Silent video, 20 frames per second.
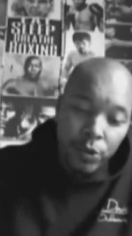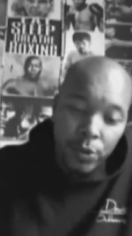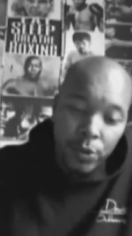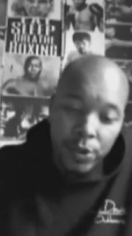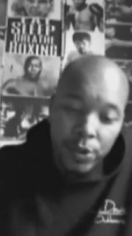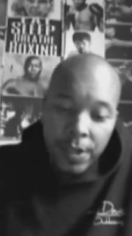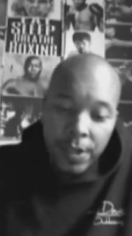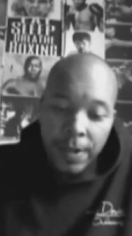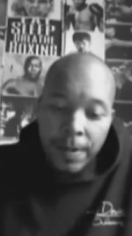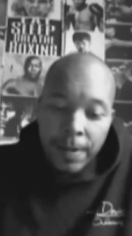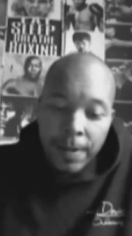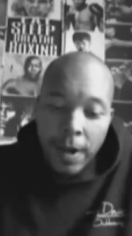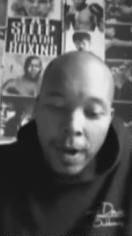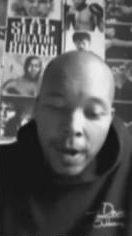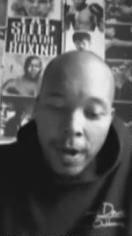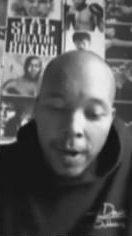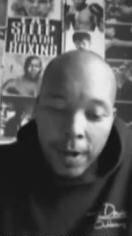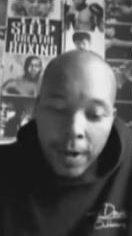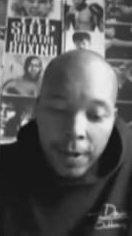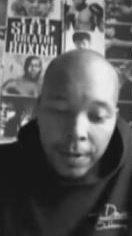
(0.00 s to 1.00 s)
which was,
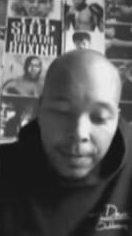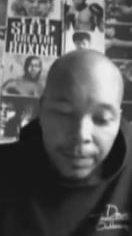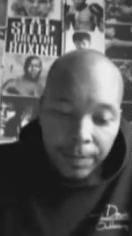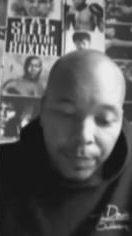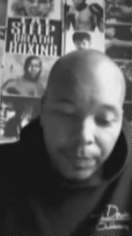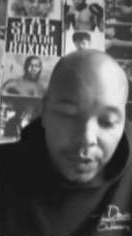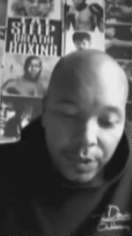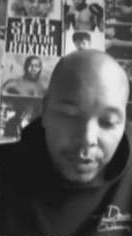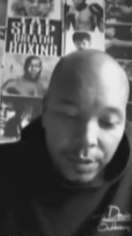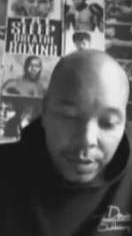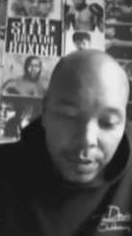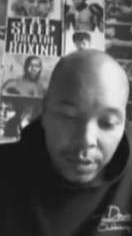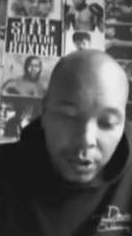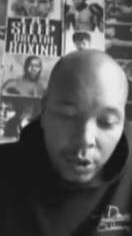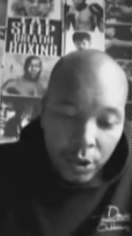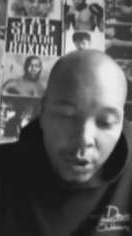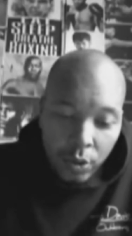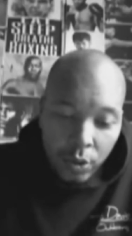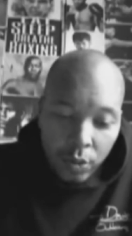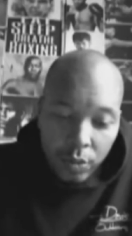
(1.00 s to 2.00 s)
uh,
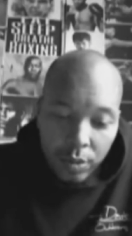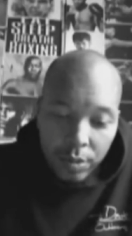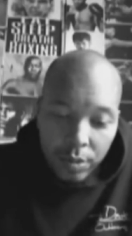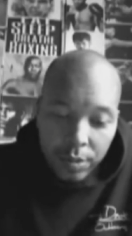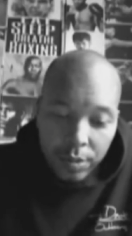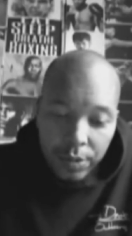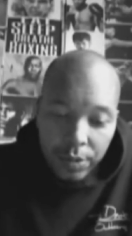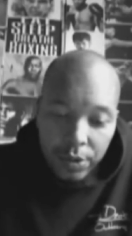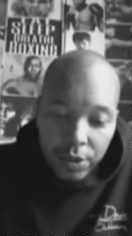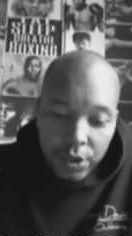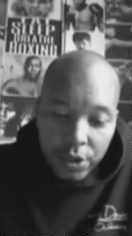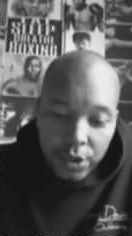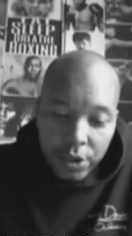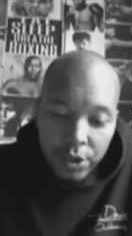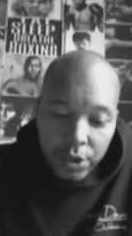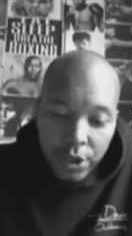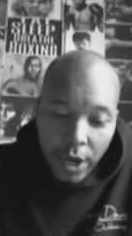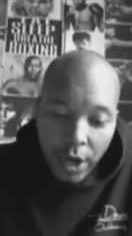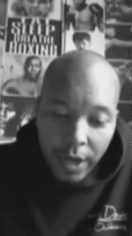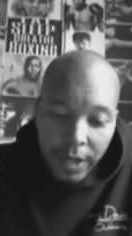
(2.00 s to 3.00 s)
you know,
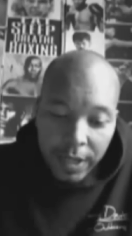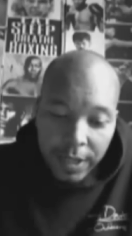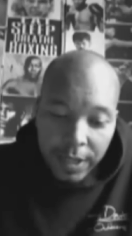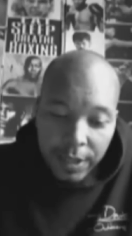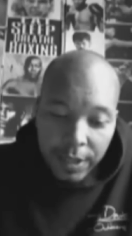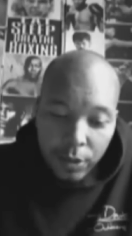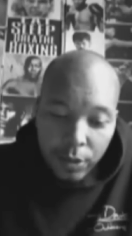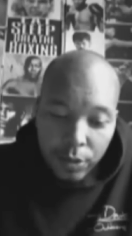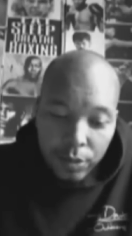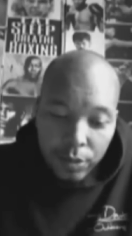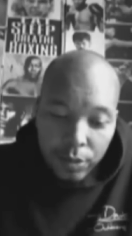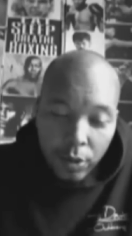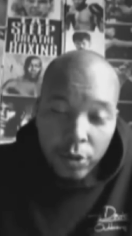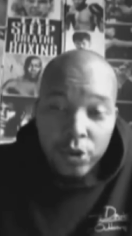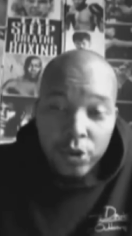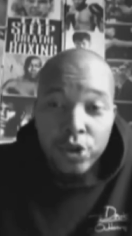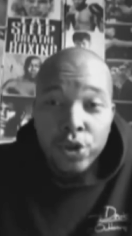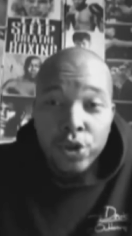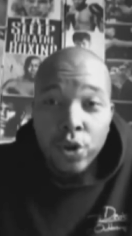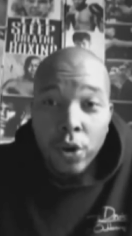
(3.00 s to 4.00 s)
Chocolito
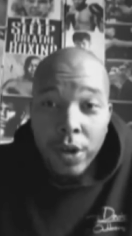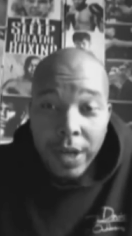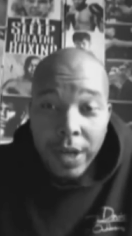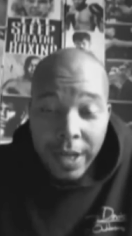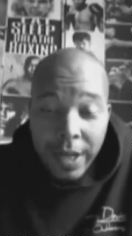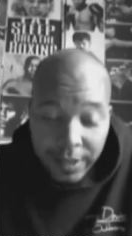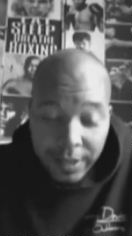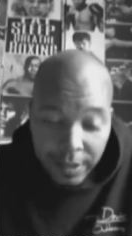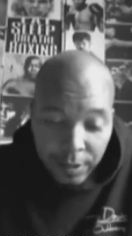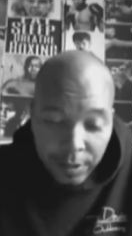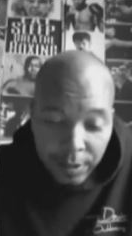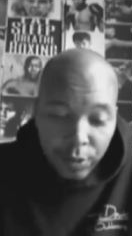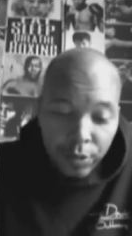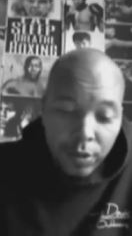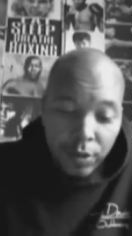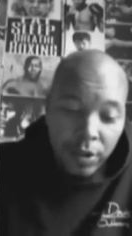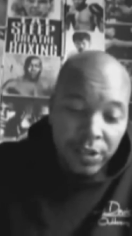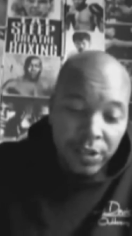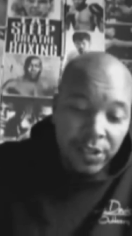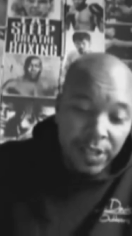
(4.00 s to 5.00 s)
or
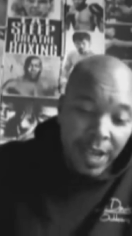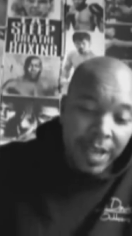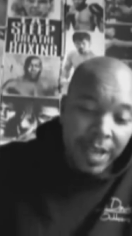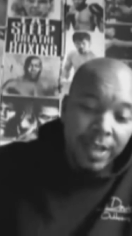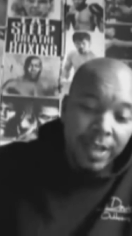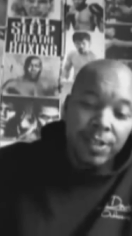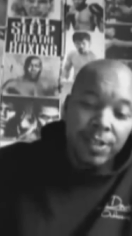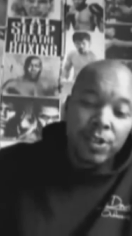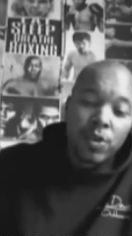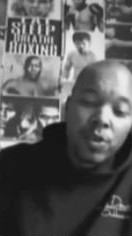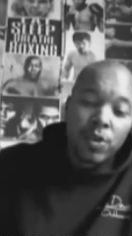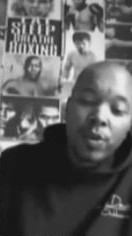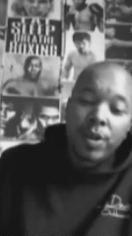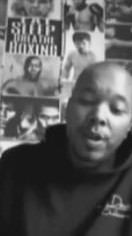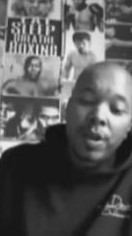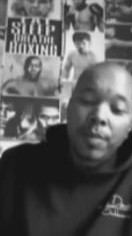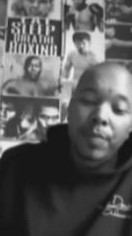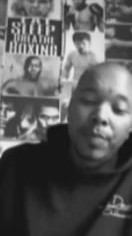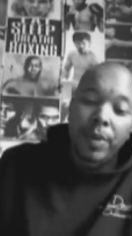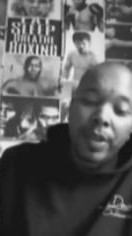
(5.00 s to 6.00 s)
Chocolatito Gonzalez
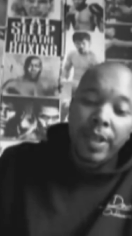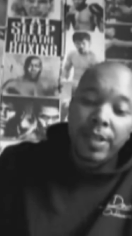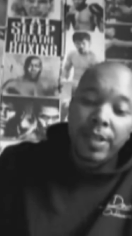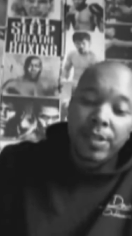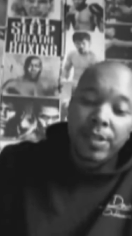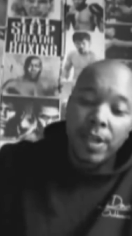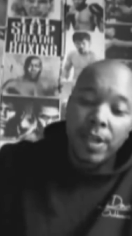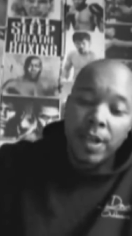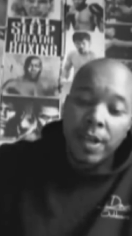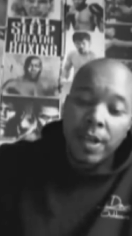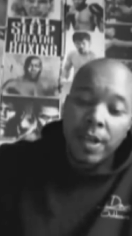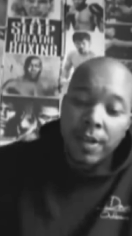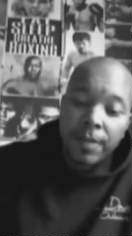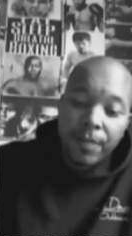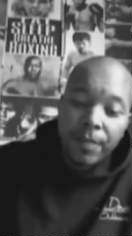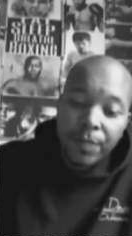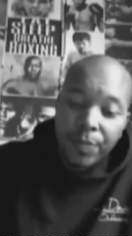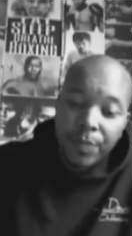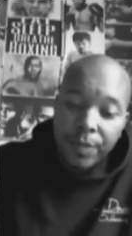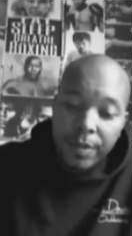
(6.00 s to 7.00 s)
going up against uh,
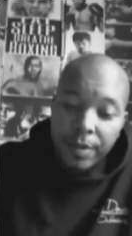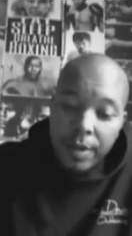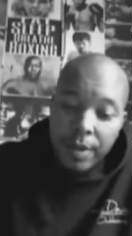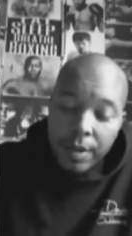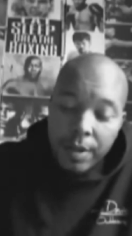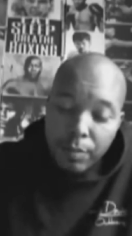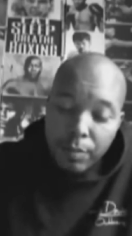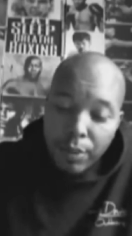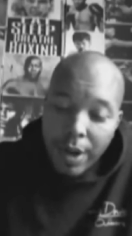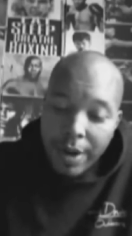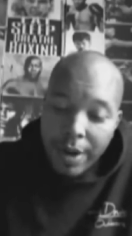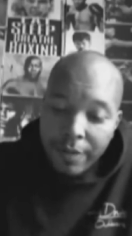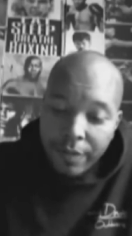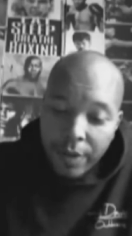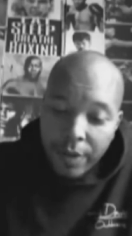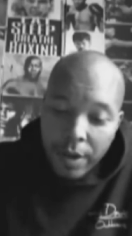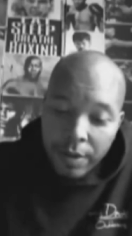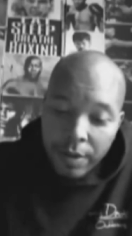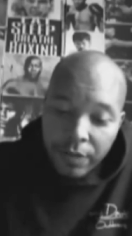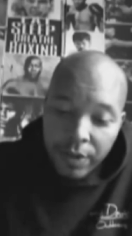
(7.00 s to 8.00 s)
Brian
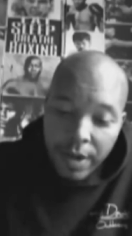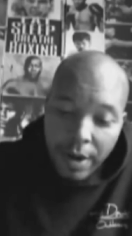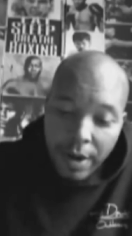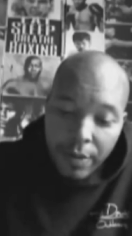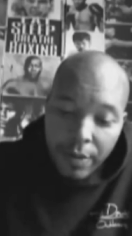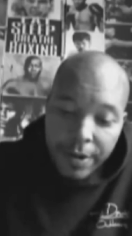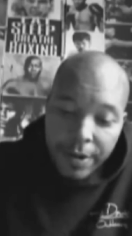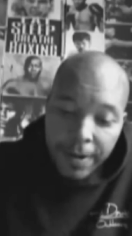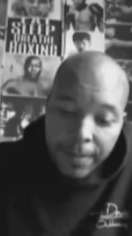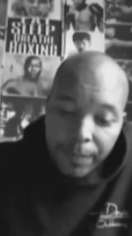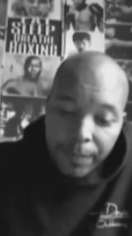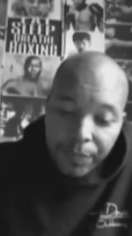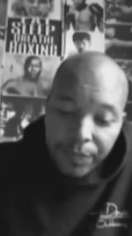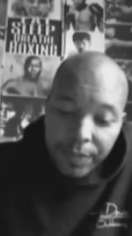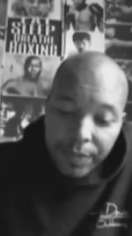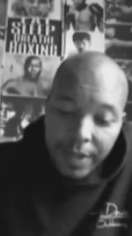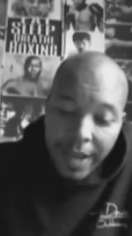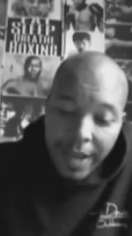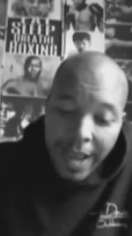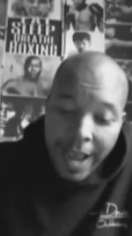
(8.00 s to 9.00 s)
uh, Viloria,
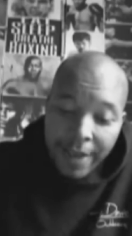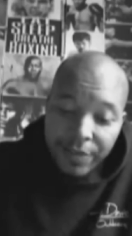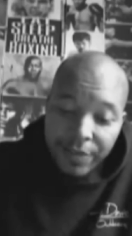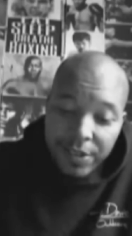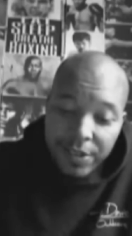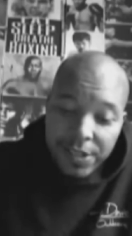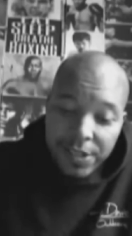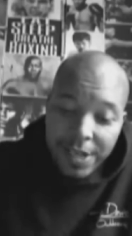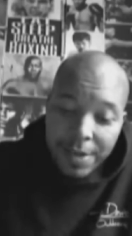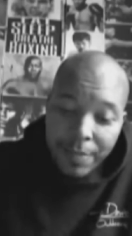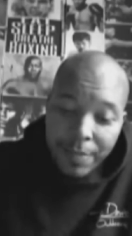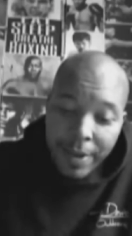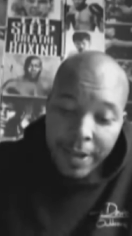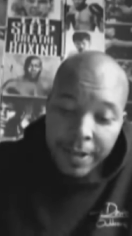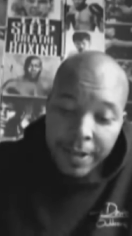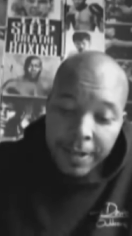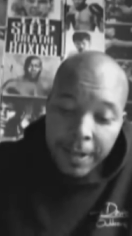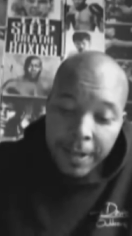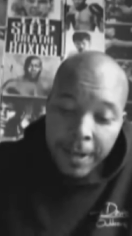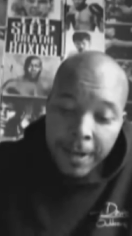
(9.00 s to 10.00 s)
I have to say,
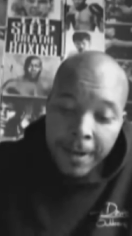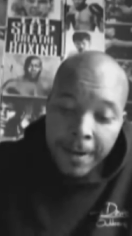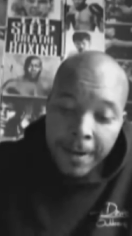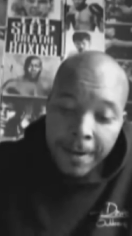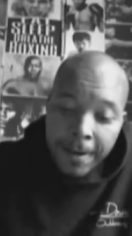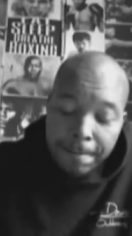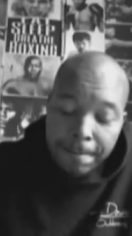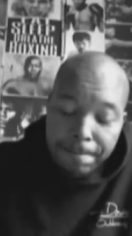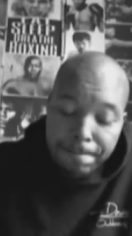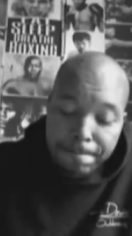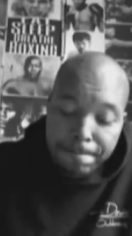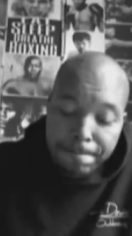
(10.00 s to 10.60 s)
man, uh,